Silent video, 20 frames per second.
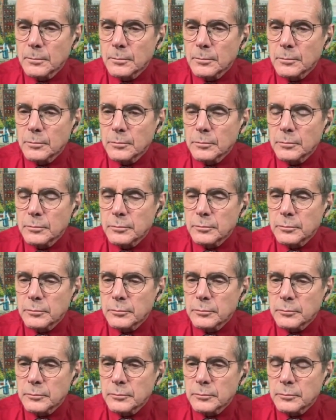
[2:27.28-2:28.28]

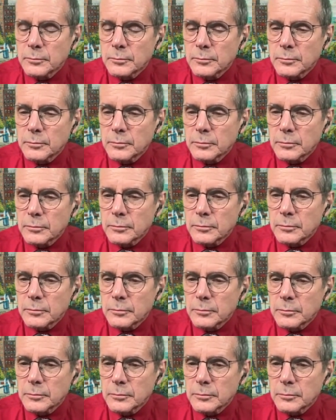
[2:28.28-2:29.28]

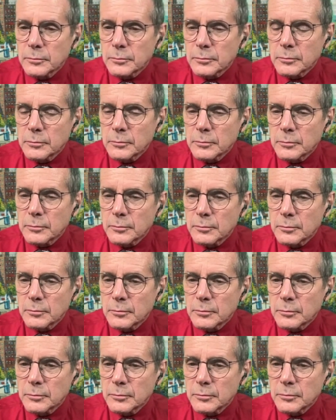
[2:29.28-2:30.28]

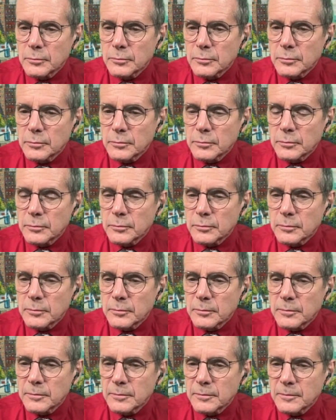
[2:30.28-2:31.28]

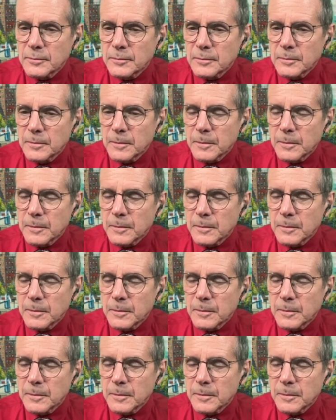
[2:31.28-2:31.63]
No words are spoken by the person on screen.